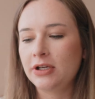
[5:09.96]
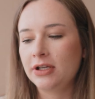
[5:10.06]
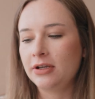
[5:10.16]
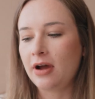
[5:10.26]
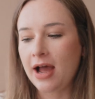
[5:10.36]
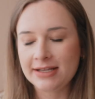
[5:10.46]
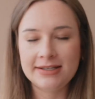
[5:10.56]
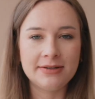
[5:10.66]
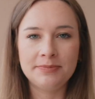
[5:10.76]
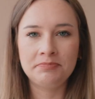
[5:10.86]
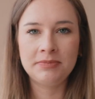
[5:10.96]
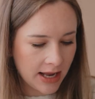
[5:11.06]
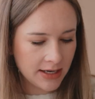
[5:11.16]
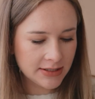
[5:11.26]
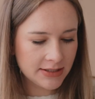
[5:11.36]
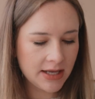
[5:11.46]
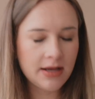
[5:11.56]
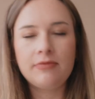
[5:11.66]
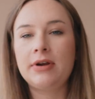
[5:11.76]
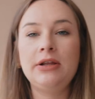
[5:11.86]
can ice them, and
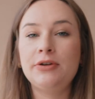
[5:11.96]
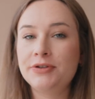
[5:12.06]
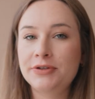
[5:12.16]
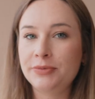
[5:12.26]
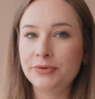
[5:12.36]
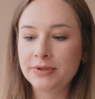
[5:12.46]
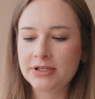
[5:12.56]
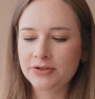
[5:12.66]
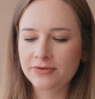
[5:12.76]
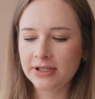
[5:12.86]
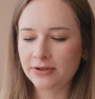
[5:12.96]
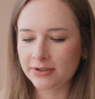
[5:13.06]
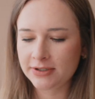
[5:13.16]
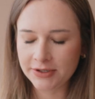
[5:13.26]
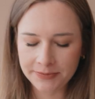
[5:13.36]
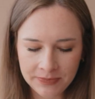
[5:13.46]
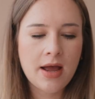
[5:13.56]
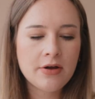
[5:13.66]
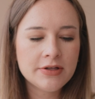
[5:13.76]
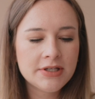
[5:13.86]
they're reusable, which is really good. So
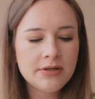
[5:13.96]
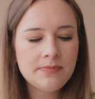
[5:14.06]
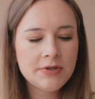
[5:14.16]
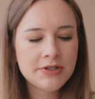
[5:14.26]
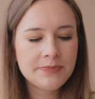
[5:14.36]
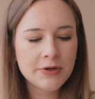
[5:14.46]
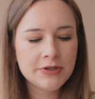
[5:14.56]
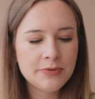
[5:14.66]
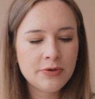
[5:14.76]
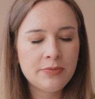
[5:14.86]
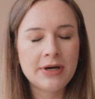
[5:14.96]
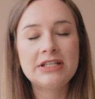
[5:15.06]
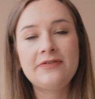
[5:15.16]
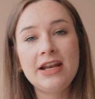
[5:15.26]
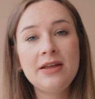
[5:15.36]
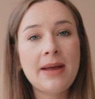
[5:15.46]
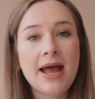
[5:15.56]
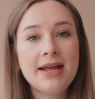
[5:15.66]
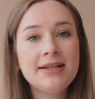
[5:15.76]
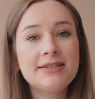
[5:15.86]
I got some disposable breastfeeding
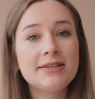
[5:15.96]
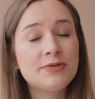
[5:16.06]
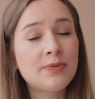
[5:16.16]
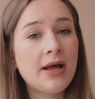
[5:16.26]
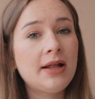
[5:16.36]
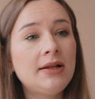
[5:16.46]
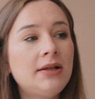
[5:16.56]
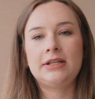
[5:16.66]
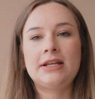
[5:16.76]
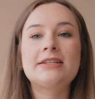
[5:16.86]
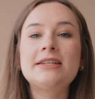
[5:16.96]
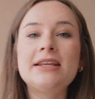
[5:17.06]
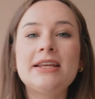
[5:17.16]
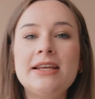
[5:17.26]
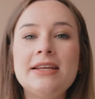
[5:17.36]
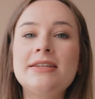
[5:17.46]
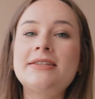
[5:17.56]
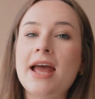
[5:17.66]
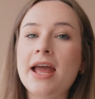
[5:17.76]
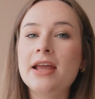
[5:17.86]
pads as well. Next thing
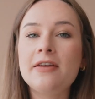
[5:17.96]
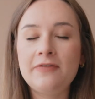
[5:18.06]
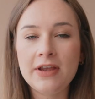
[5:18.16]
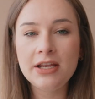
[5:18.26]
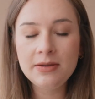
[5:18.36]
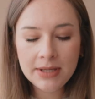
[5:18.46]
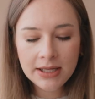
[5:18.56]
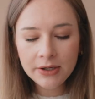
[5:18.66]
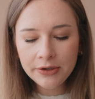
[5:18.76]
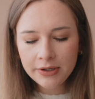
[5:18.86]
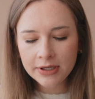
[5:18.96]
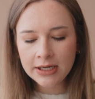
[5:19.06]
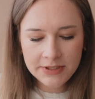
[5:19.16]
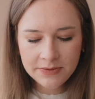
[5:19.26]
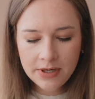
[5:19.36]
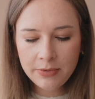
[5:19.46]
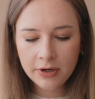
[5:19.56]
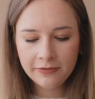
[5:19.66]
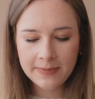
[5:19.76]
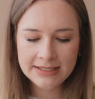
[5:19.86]
is a feeding pillow. This one I'm
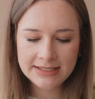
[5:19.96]
borrowing from my